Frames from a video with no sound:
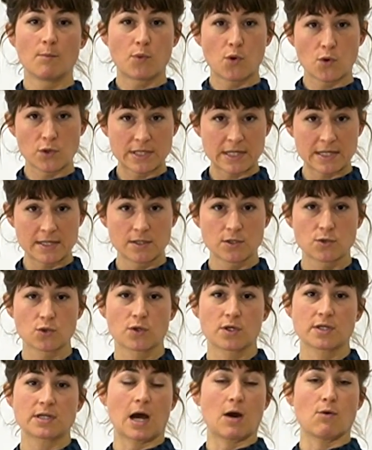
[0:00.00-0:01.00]
put
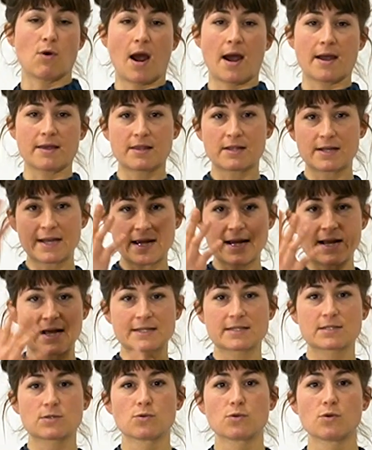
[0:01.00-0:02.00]
into it, how high the leg
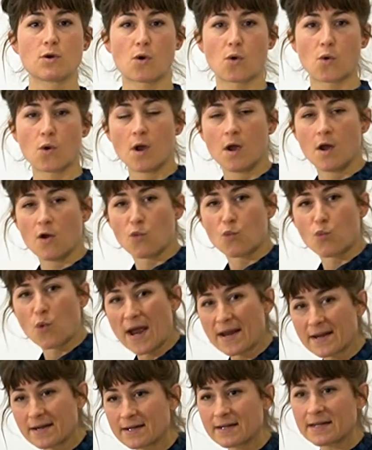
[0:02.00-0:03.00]
has to go,
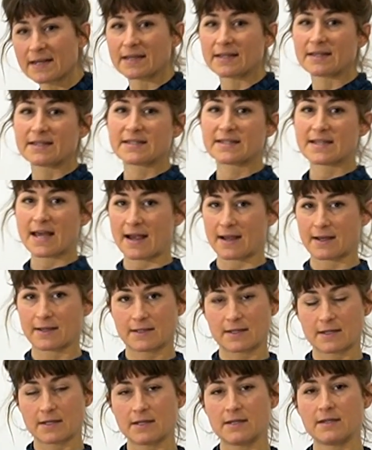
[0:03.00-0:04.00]
when
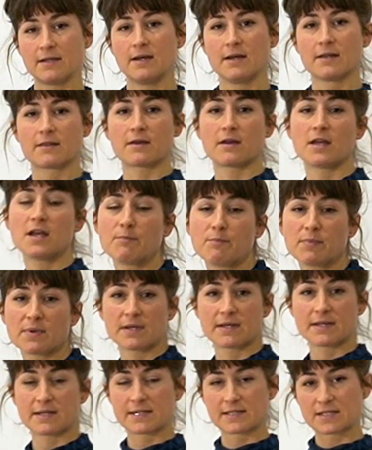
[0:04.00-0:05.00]
exactly the hip
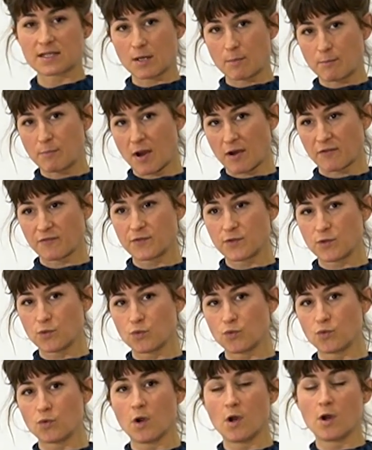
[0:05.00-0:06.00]
is above
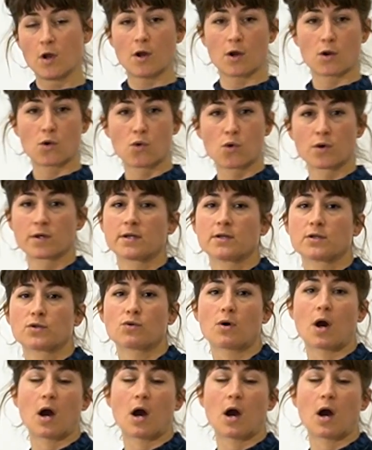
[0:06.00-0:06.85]
you, according to